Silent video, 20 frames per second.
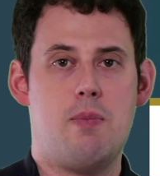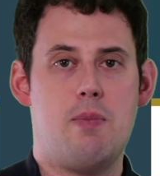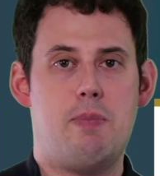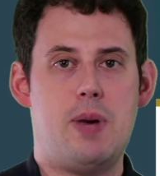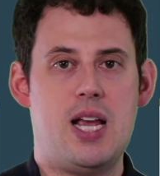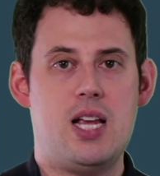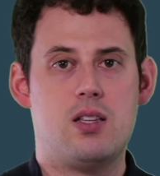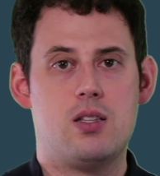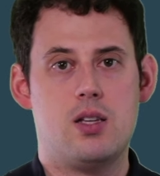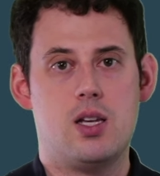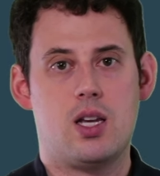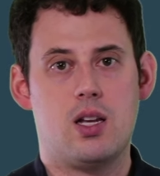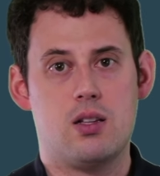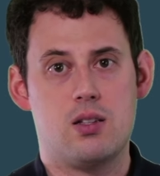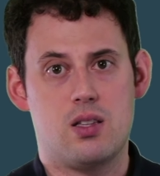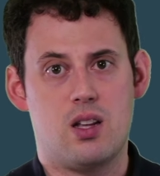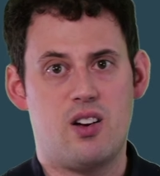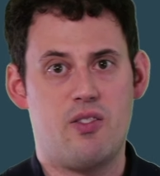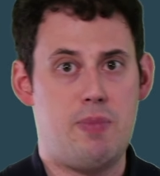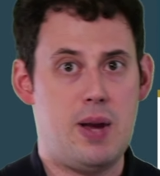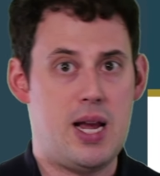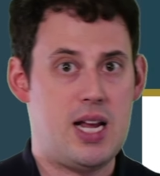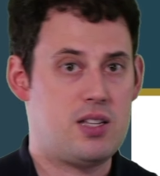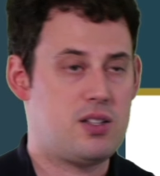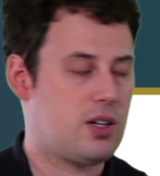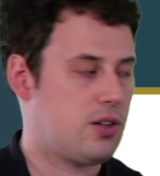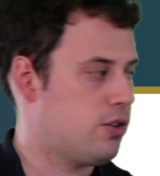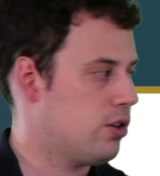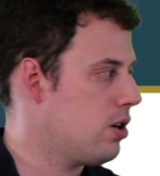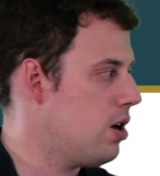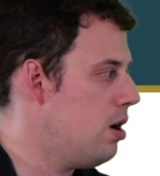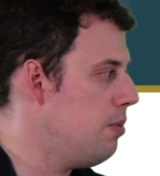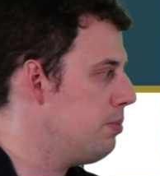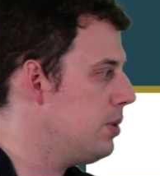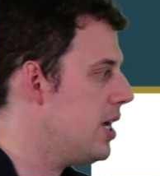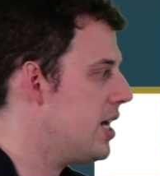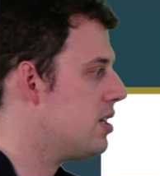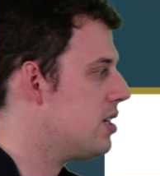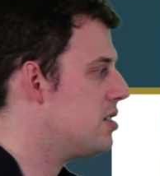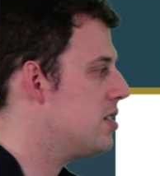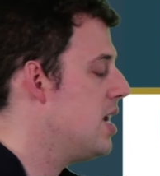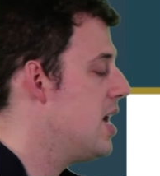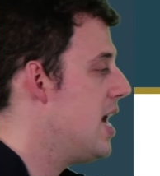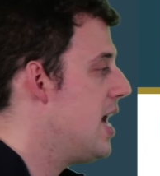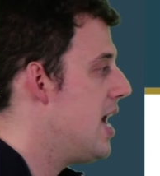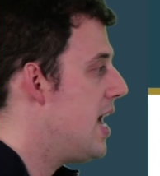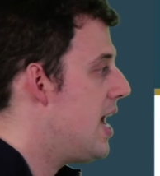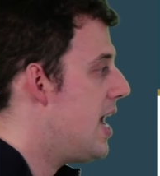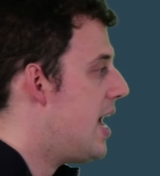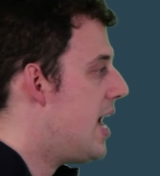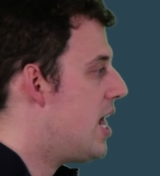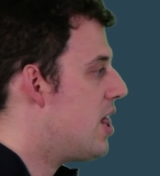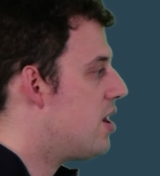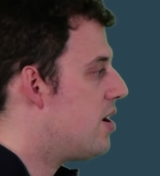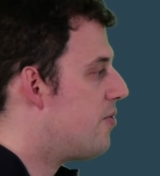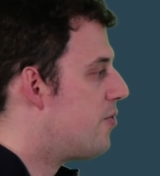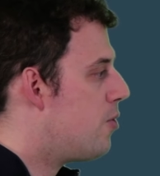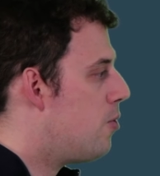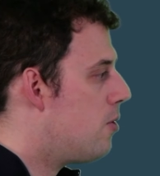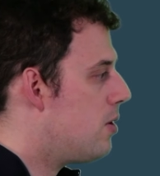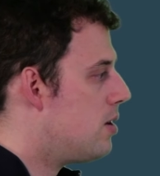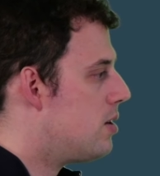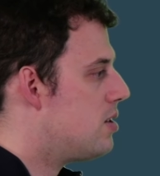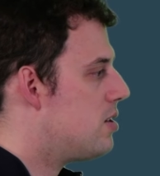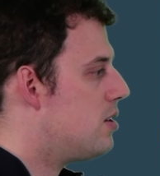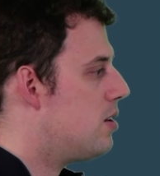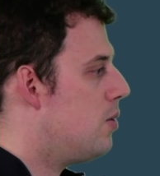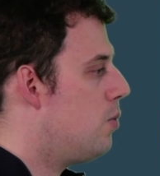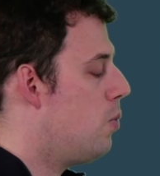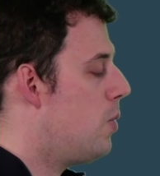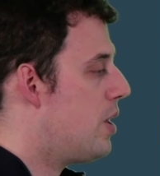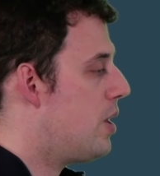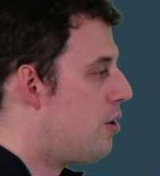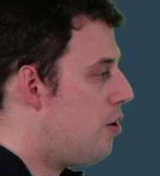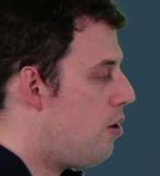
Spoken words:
basic instead of basic to complex. And then, of course, with